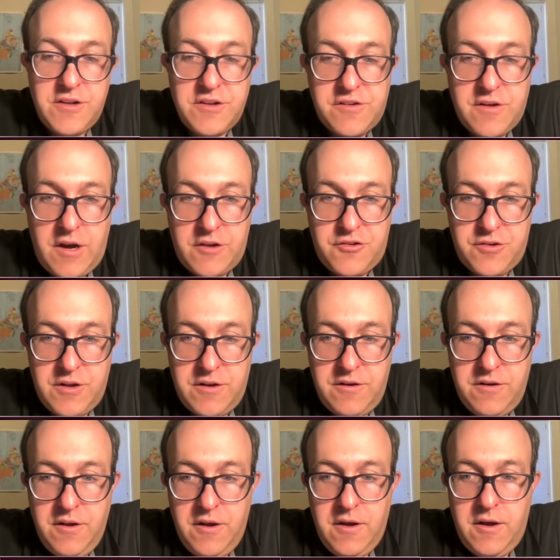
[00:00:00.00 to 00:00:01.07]

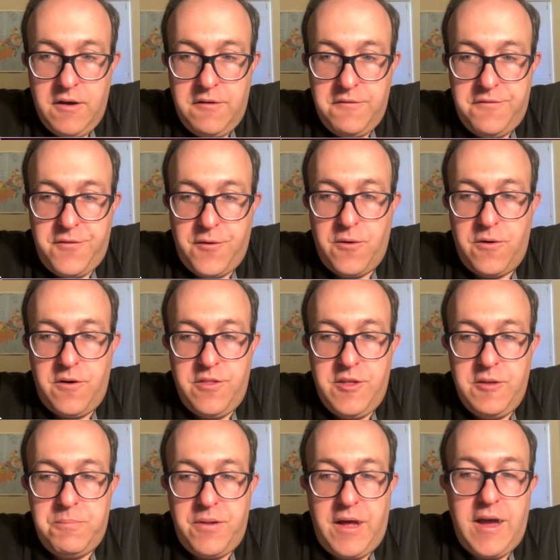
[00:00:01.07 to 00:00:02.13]
discussion for
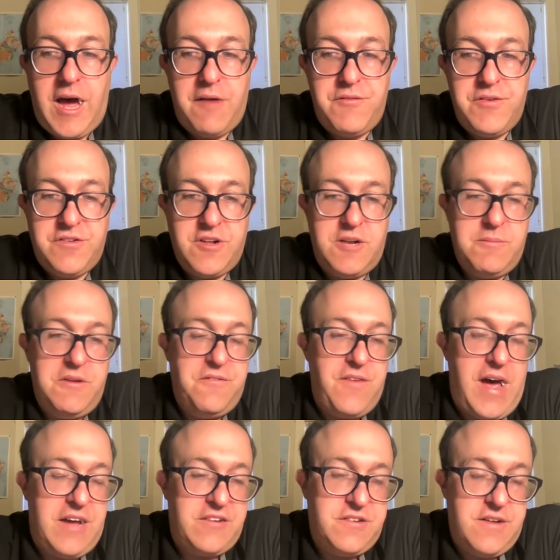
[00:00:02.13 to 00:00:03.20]
the playoff is going to be
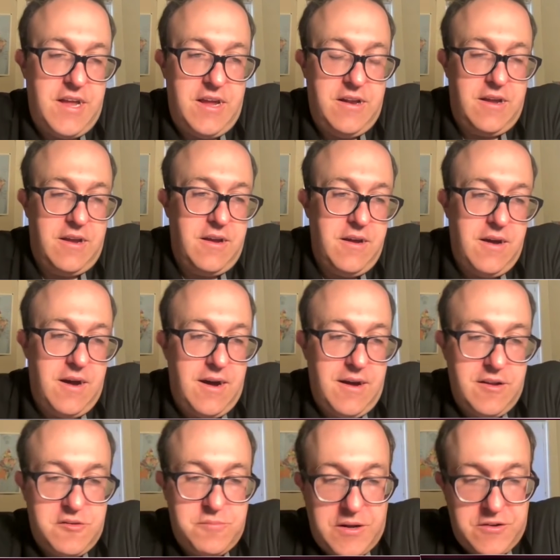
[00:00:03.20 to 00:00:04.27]
fascinating,
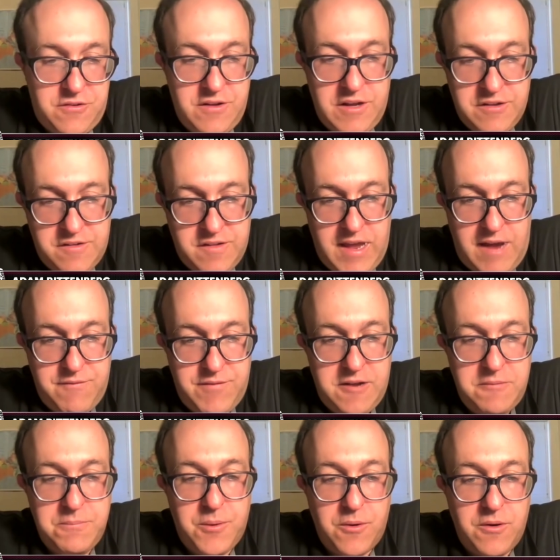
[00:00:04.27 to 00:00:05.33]
especially as they have that
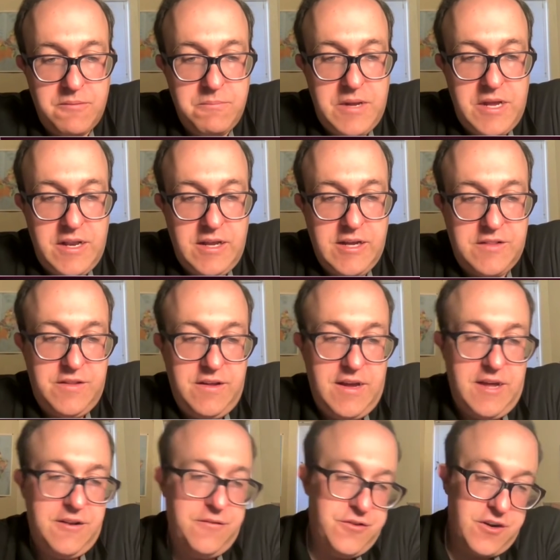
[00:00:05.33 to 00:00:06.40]
important meeting at the
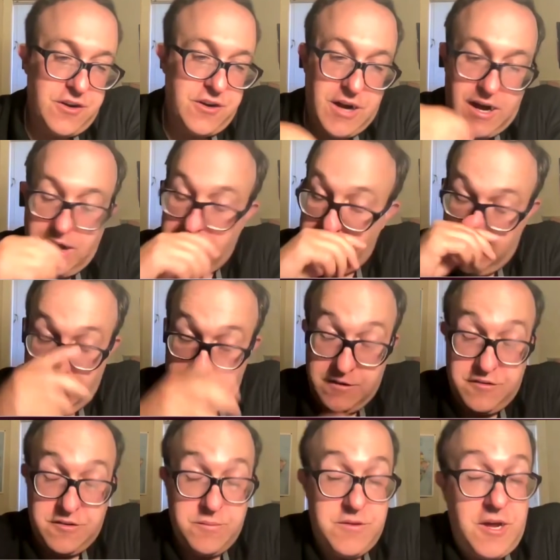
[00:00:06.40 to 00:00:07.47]
end of
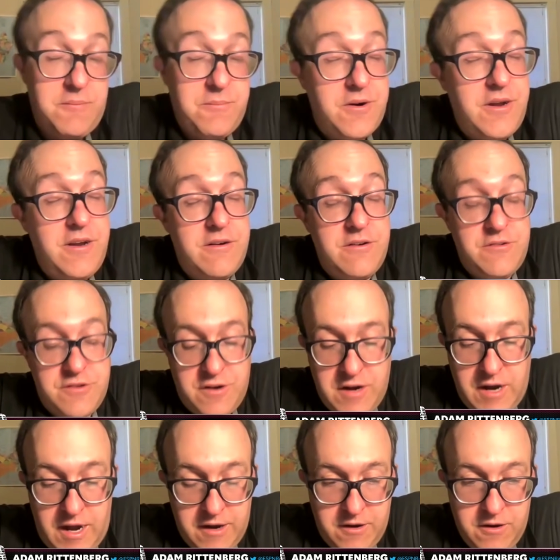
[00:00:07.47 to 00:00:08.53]
September here in
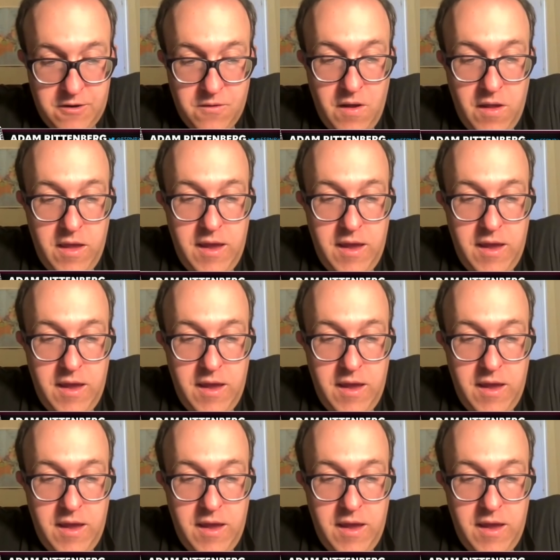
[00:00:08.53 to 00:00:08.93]
Chicago.